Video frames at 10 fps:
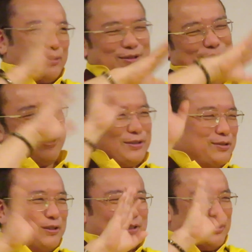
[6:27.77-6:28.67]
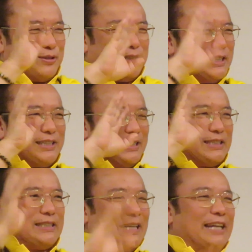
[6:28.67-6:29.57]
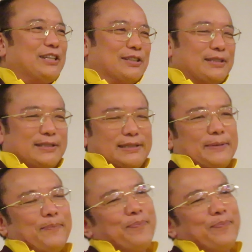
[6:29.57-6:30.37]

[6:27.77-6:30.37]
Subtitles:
So these things changes.